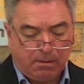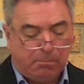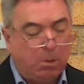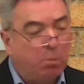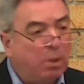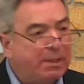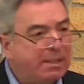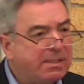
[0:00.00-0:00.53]

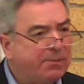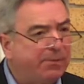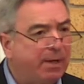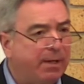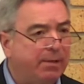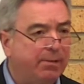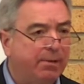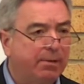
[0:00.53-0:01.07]
But what is
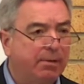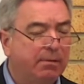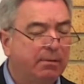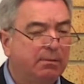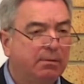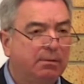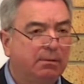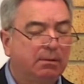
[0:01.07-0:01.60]
faith?
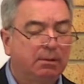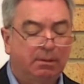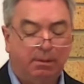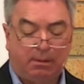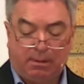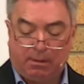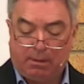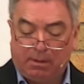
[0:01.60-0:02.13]

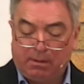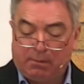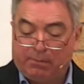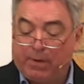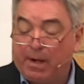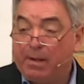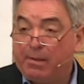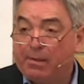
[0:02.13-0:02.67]

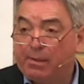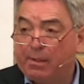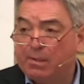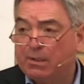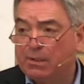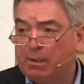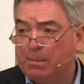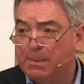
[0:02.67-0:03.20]
Faith
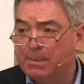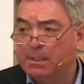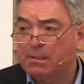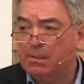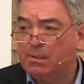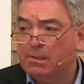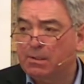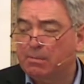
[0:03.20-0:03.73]
is the
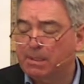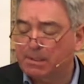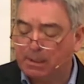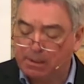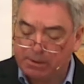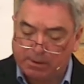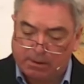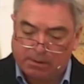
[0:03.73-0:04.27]
opposite to
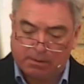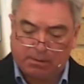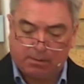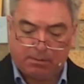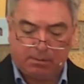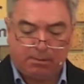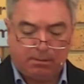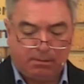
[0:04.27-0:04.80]
superstition.
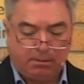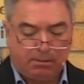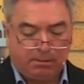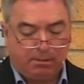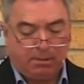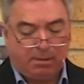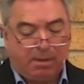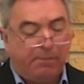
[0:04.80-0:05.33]

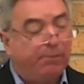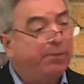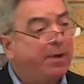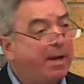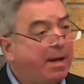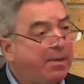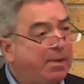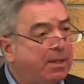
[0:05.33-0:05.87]

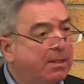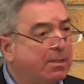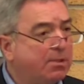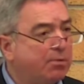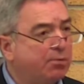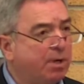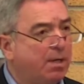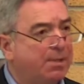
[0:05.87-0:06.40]
Faith is
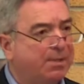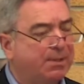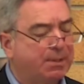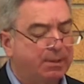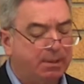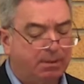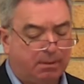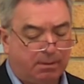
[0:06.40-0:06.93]
trust.
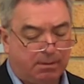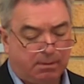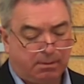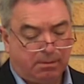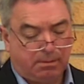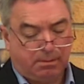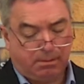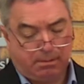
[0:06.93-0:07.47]

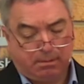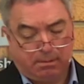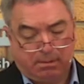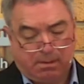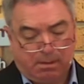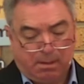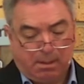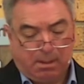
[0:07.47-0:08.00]

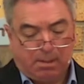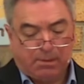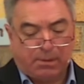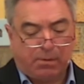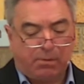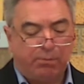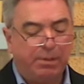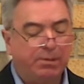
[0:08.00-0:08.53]

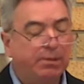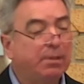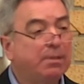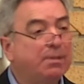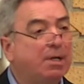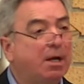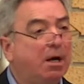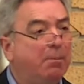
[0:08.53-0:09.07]
So
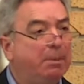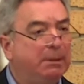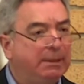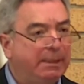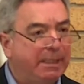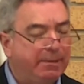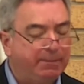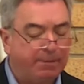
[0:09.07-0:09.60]
Christians are
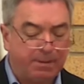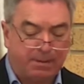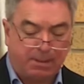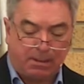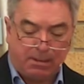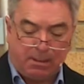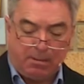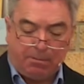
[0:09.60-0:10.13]

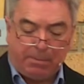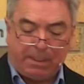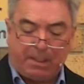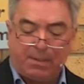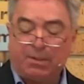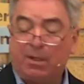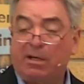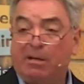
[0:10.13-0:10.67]
believers
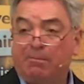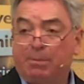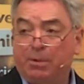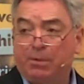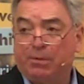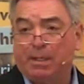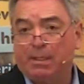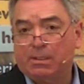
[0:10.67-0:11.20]
because they have
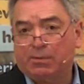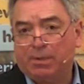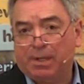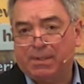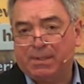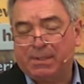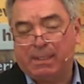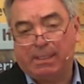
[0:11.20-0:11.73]
put their
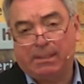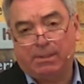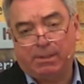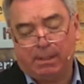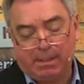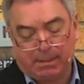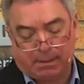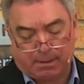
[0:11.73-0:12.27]
trust in
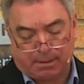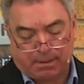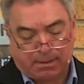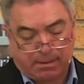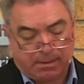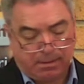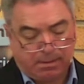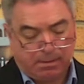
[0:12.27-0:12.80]

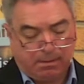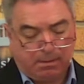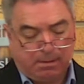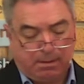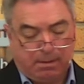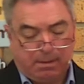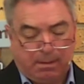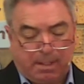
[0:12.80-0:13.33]
Jesus
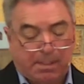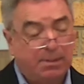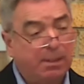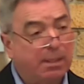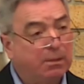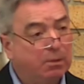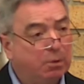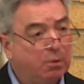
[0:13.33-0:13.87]
as
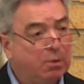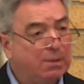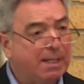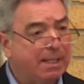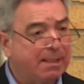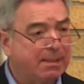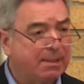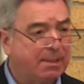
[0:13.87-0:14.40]
their Lord
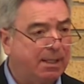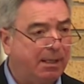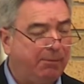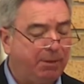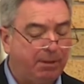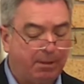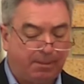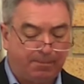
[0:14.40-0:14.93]
and
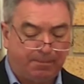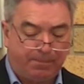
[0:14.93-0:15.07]
Savior,